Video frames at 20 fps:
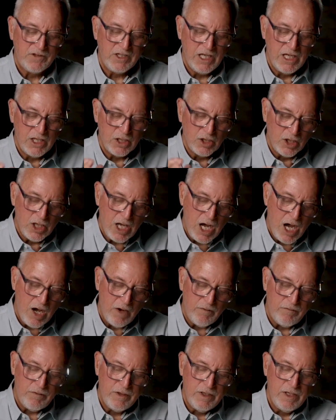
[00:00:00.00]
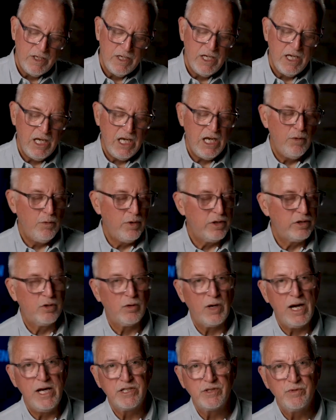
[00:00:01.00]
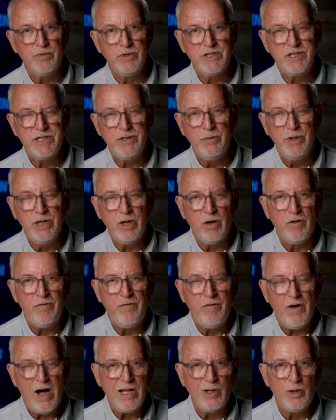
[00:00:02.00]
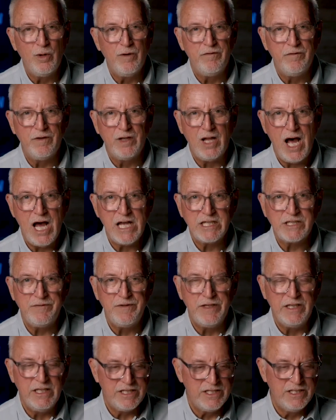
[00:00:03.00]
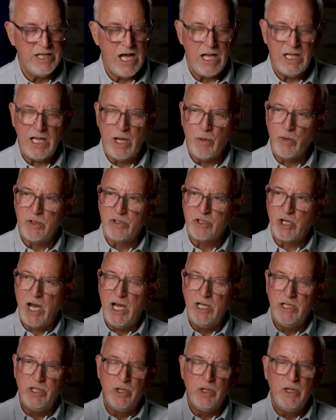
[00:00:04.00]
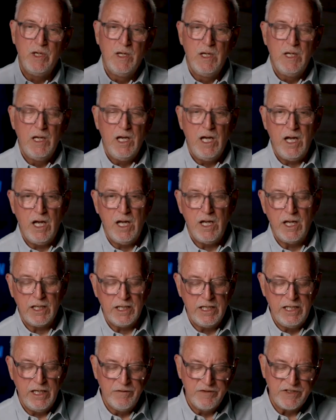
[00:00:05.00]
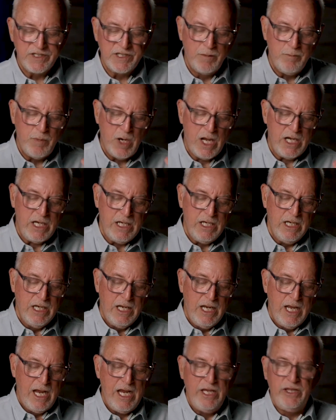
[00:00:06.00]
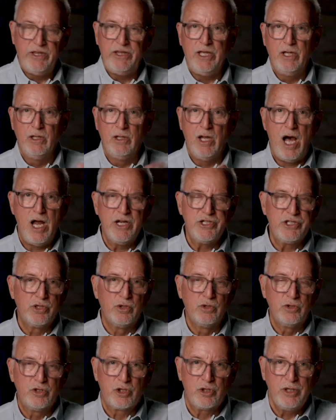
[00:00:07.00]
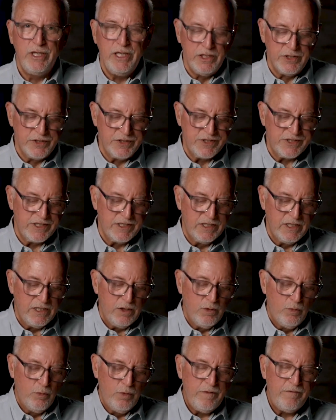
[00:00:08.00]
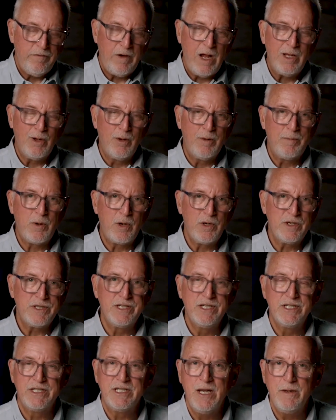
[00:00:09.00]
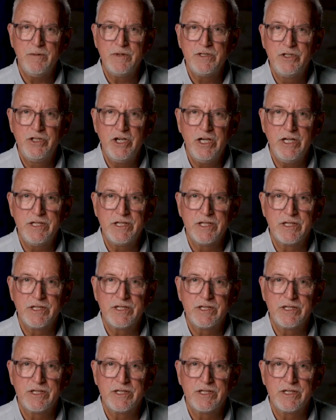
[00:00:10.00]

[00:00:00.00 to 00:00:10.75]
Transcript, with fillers: In love and with grace. See, we don't follow a philosophy. It's not like we're trying to uh, give somebody a theological treatise we follow a person. His name is Jesus.